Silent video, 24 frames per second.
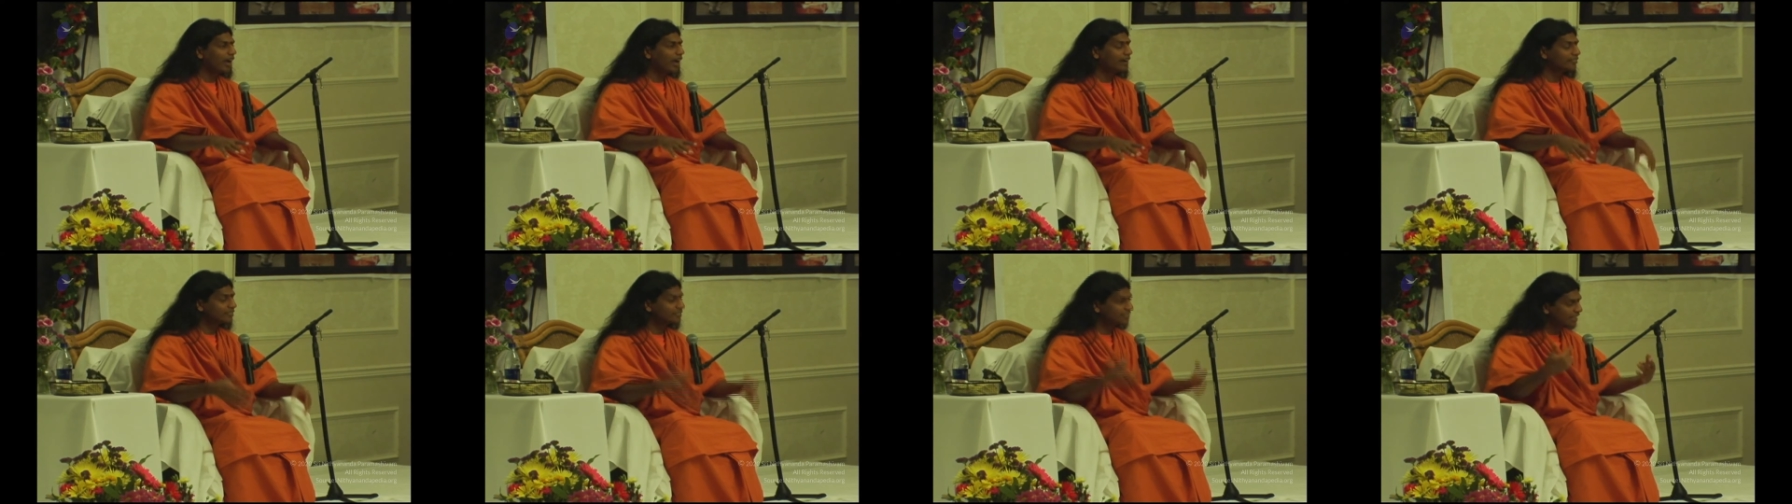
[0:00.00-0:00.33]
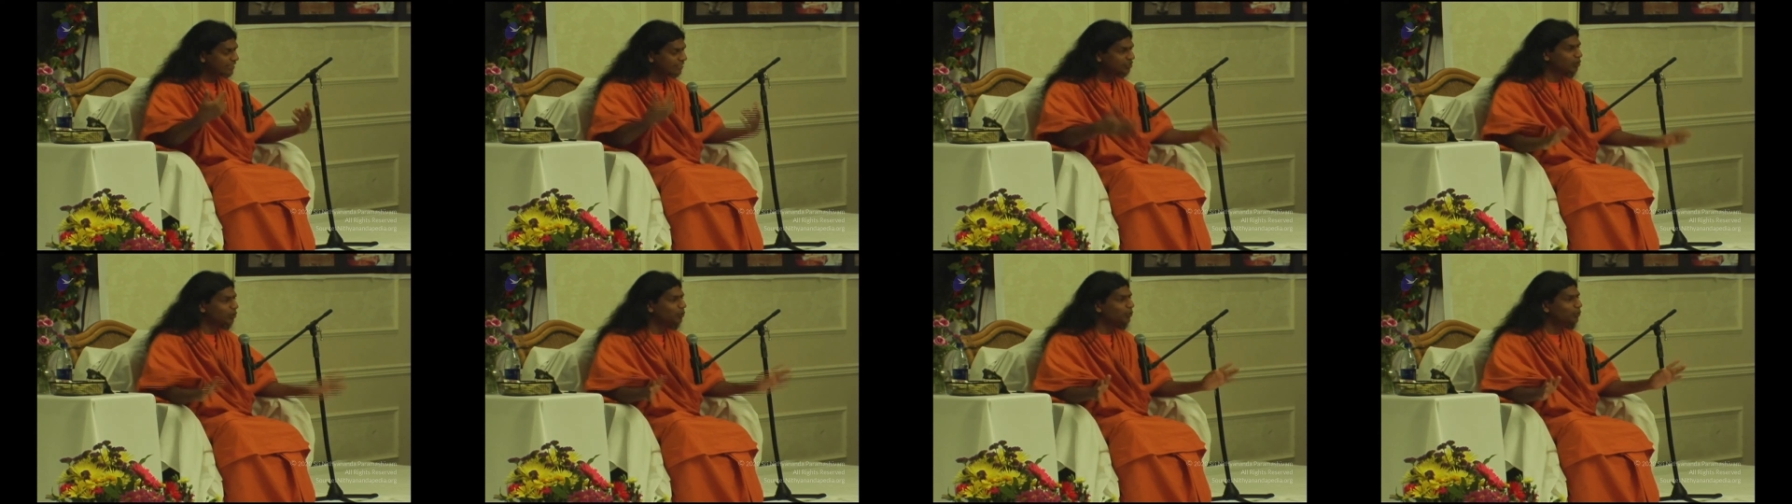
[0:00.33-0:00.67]
have
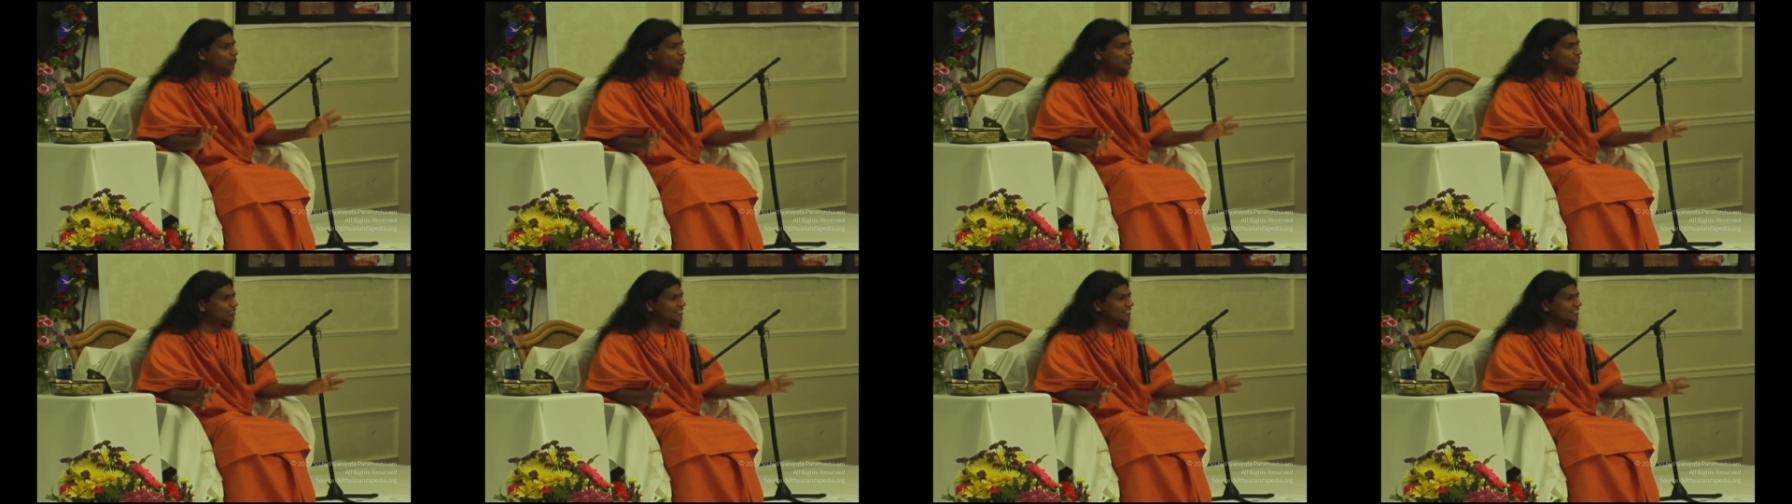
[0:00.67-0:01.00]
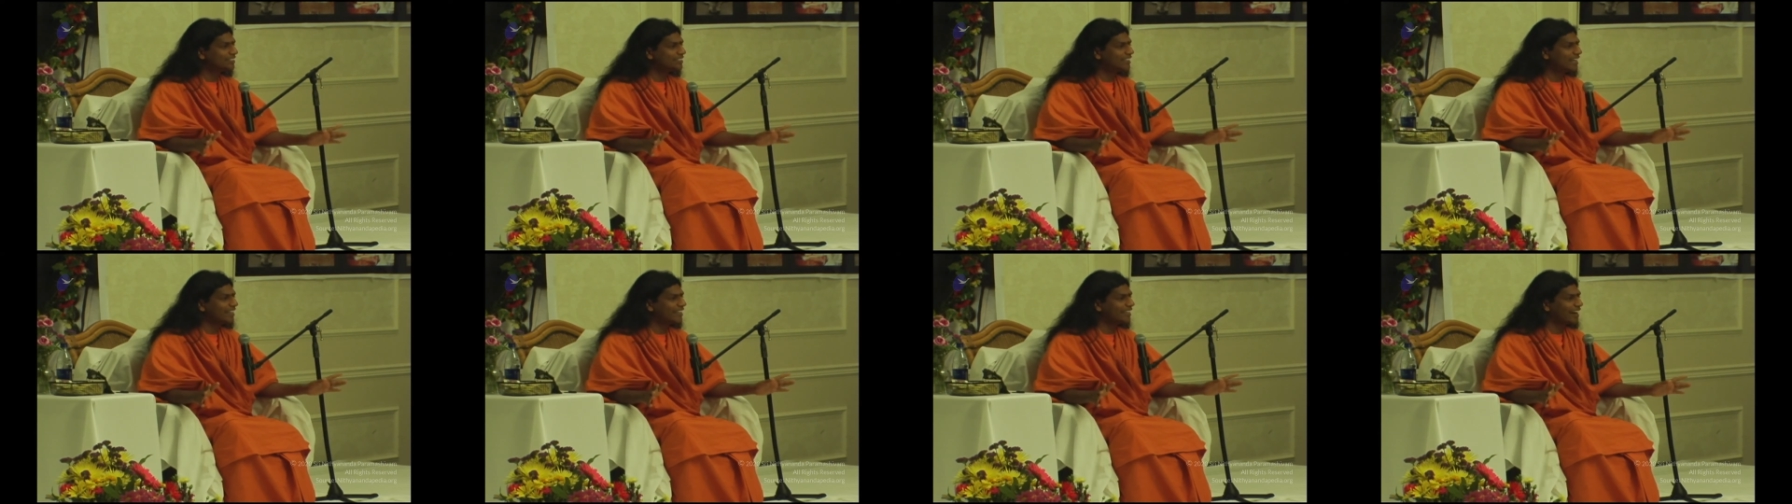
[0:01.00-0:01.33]
such huge
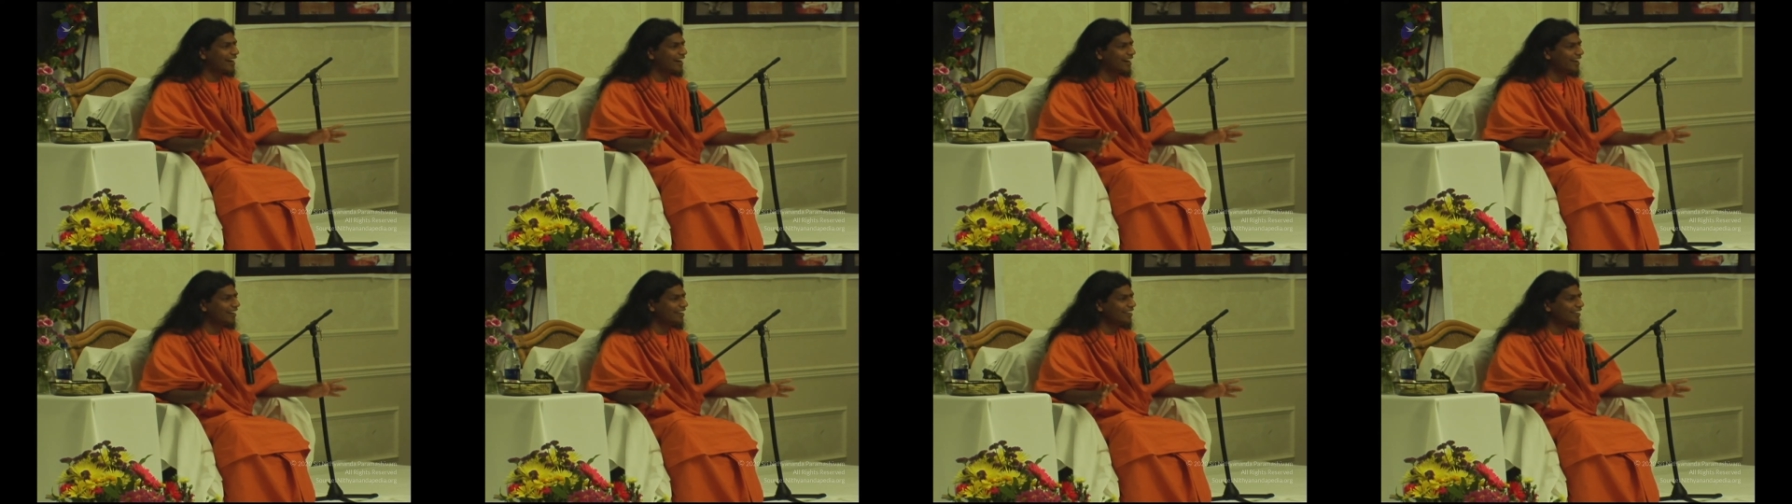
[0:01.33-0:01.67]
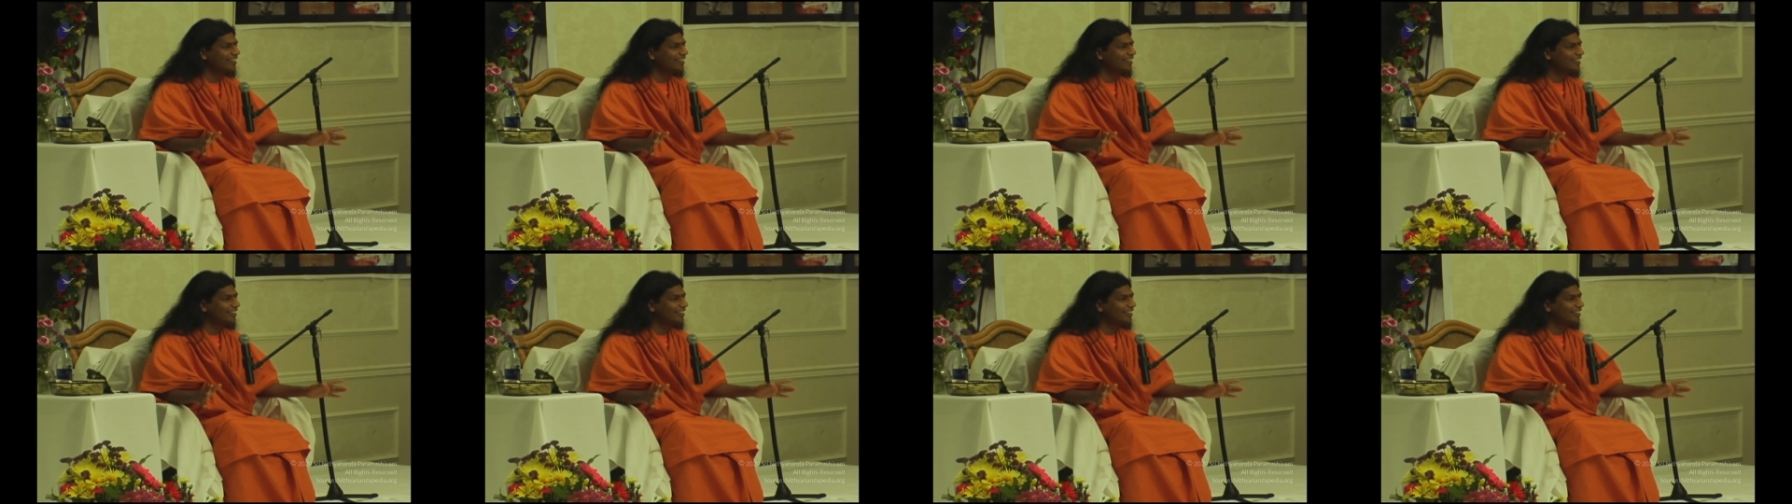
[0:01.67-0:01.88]
data,